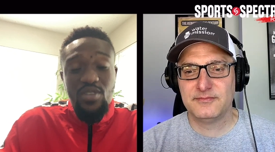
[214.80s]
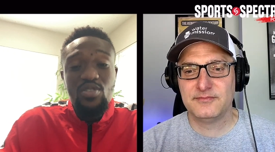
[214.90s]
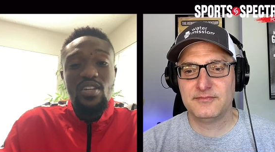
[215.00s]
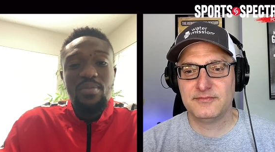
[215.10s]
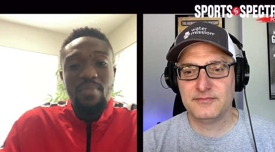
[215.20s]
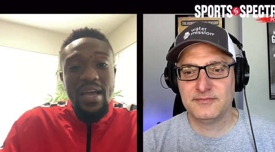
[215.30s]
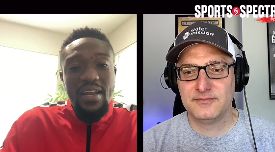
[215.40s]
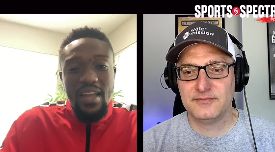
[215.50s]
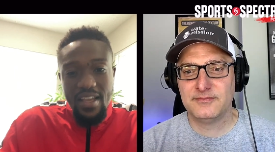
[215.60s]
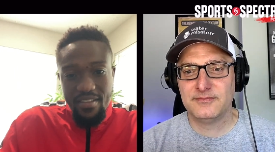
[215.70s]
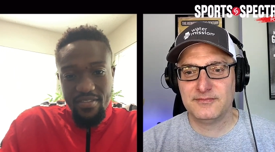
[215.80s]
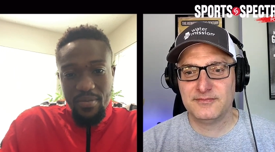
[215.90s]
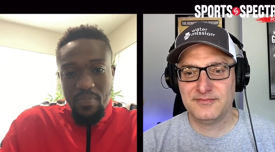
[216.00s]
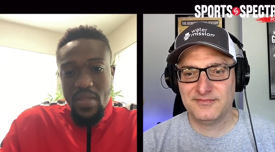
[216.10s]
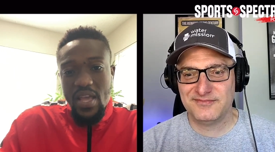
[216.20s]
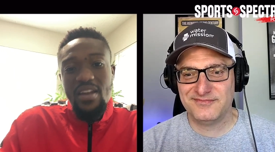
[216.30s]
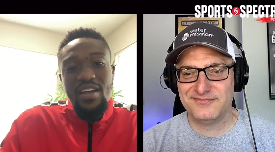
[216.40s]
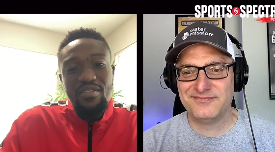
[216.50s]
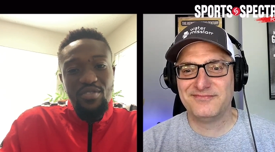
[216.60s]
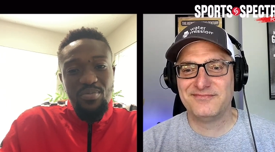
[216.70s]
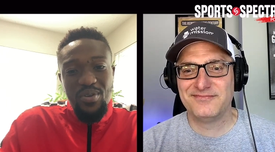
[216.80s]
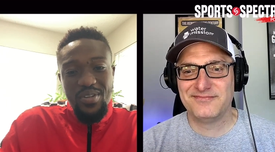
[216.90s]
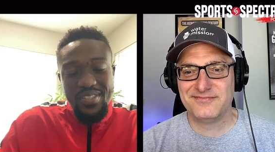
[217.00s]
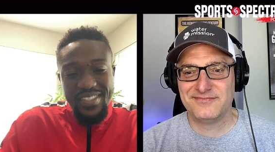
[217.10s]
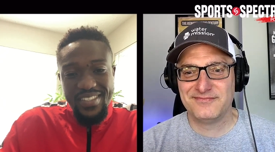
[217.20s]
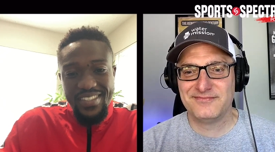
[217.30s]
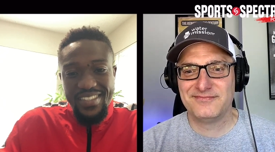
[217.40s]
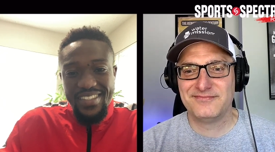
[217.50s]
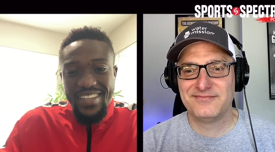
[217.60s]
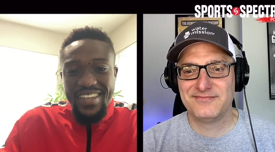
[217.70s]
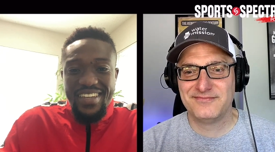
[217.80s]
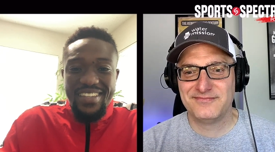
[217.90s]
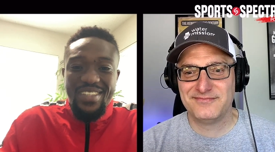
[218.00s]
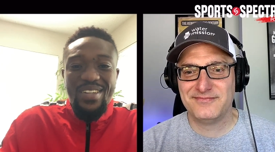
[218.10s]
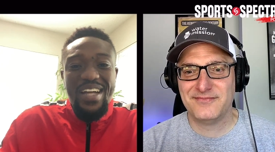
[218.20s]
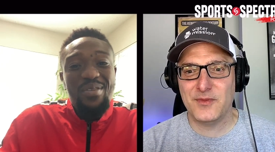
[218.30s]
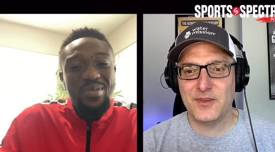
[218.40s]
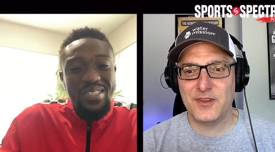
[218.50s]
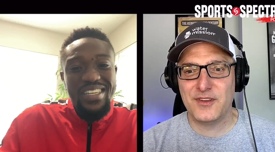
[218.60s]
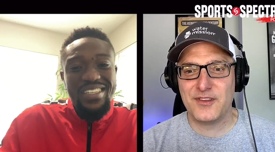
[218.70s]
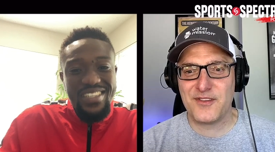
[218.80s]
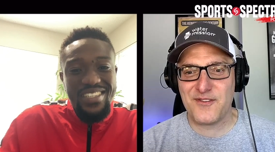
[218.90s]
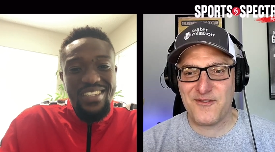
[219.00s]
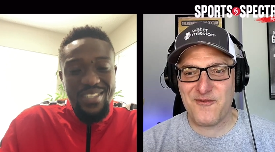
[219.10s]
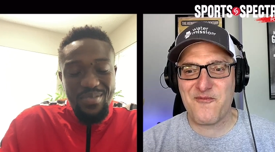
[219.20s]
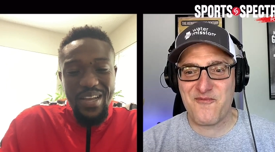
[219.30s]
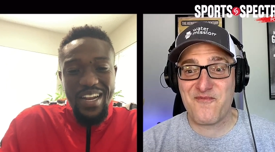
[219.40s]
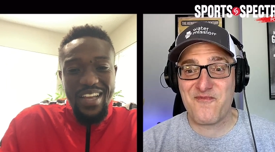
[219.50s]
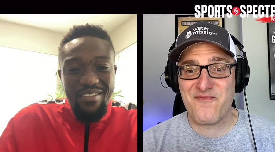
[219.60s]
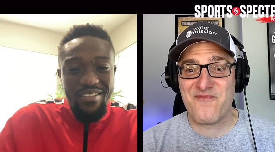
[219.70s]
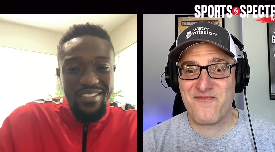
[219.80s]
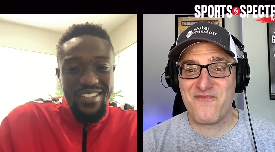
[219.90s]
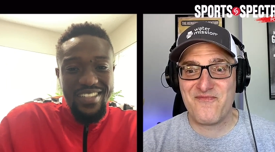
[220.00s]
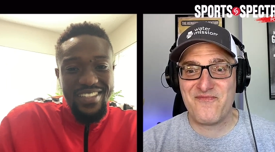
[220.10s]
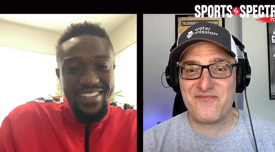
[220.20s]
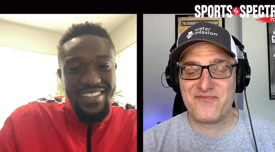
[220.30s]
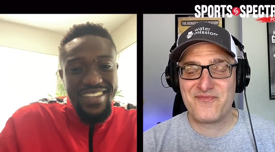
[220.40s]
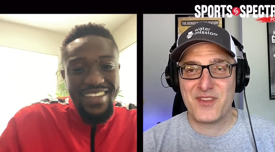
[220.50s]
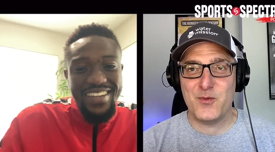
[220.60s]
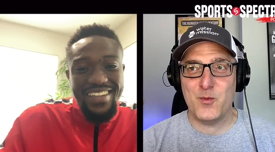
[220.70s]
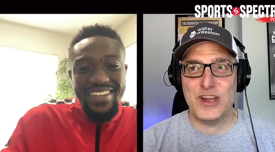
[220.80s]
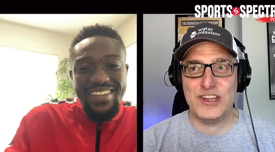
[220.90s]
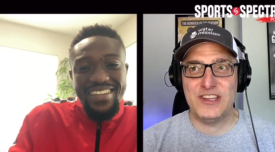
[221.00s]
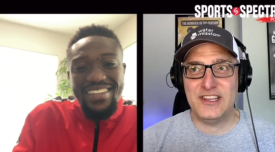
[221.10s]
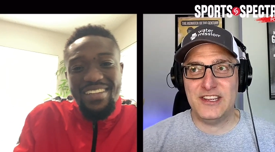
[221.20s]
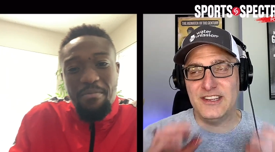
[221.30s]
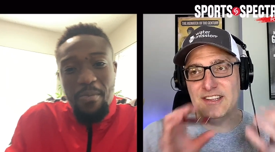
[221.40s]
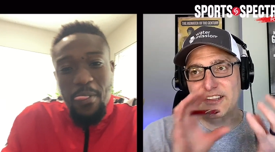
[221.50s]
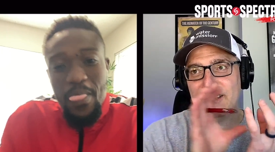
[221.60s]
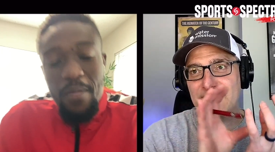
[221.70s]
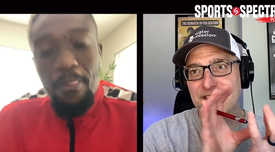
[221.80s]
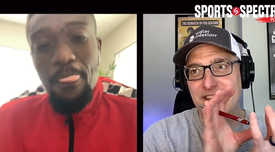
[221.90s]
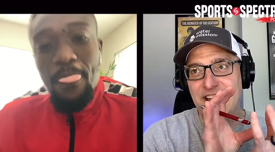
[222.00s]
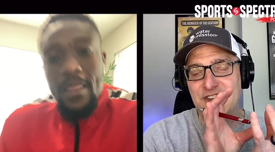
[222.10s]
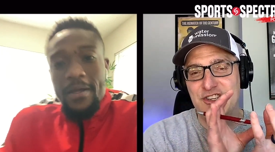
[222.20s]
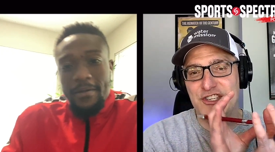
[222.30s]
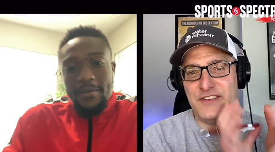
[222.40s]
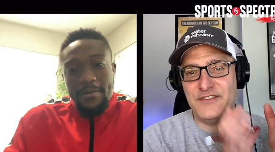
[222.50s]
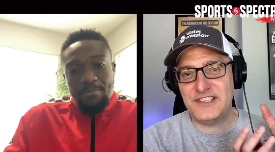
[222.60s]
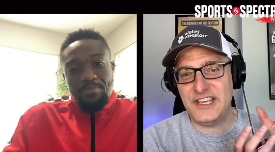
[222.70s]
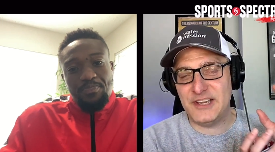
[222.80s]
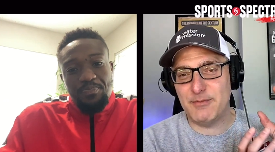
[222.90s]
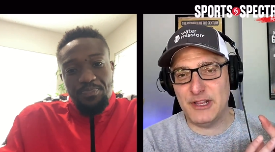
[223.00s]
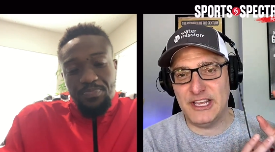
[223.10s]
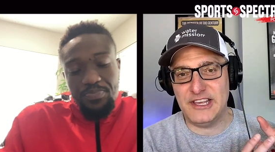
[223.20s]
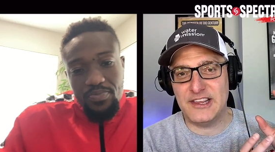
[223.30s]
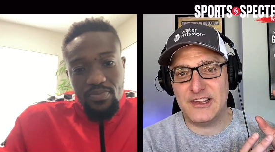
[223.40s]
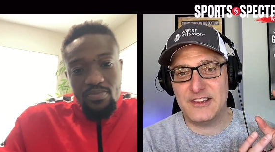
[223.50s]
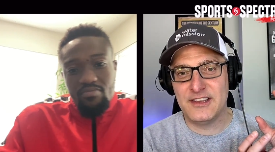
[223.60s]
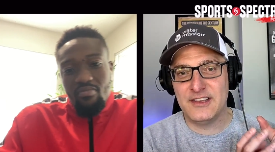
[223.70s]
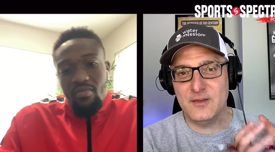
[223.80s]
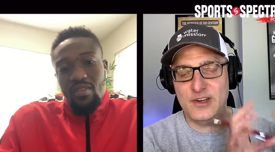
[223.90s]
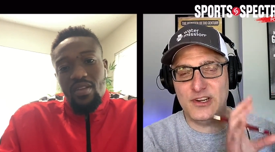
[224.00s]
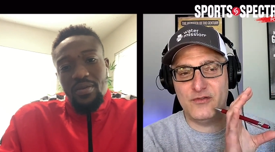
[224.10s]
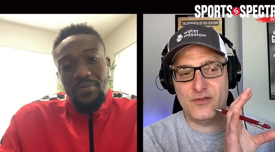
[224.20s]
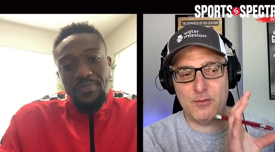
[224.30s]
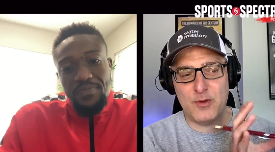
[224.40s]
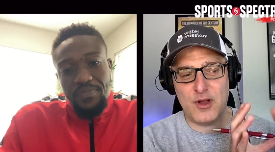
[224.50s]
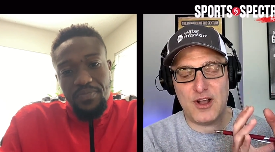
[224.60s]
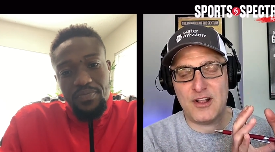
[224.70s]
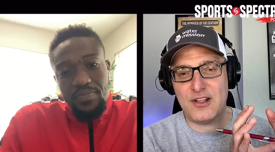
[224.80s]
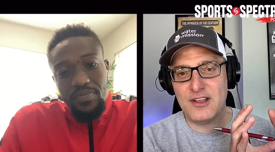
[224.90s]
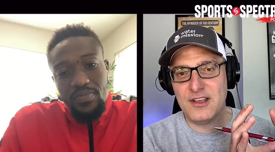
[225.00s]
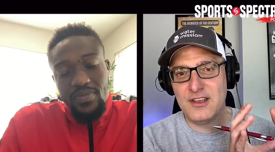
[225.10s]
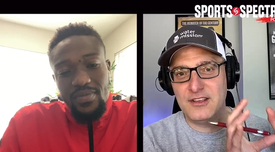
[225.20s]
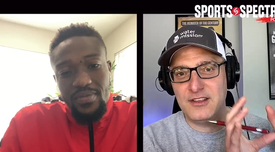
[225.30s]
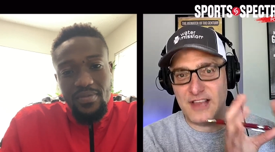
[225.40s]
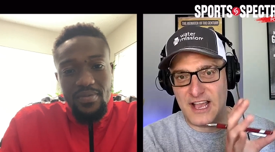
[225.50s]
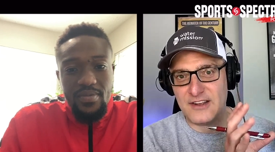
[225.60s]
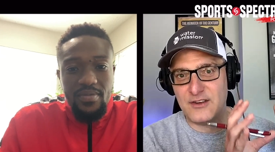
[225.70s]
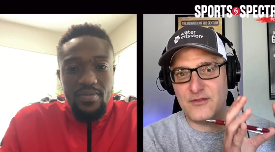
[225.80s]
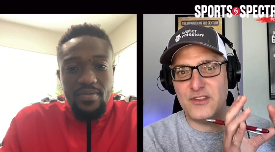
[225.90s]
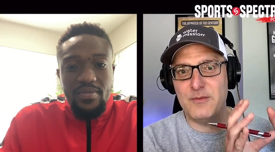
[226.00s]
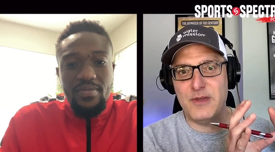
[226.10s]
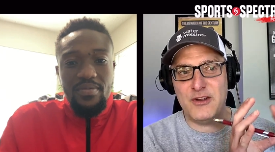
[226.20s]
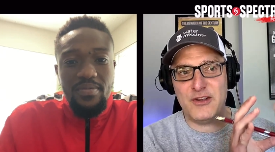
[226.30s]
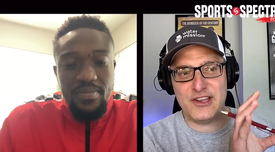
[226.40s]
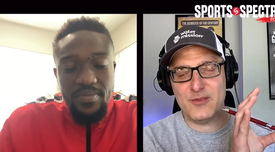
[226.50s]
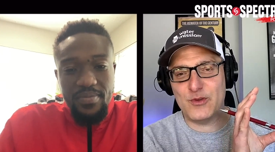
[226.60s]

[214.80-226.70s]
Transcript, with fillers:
Speaker 1: is actually my life and not football. So I would say Jesus is my life.
Speaker 2: When did that shift take place? When did football, soccer for the Americans,